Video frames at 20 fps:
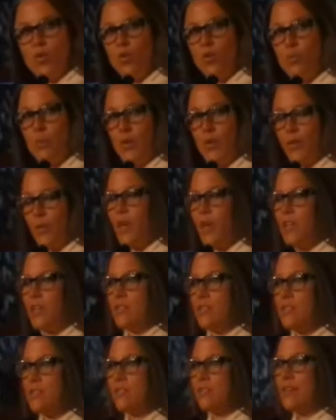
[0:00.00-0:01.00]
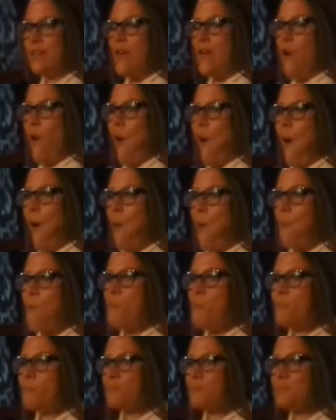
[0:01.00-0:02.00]
You will be
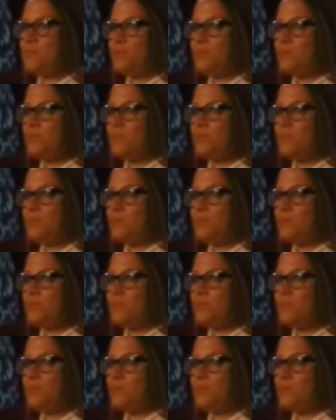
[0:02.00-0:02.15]
thrilled.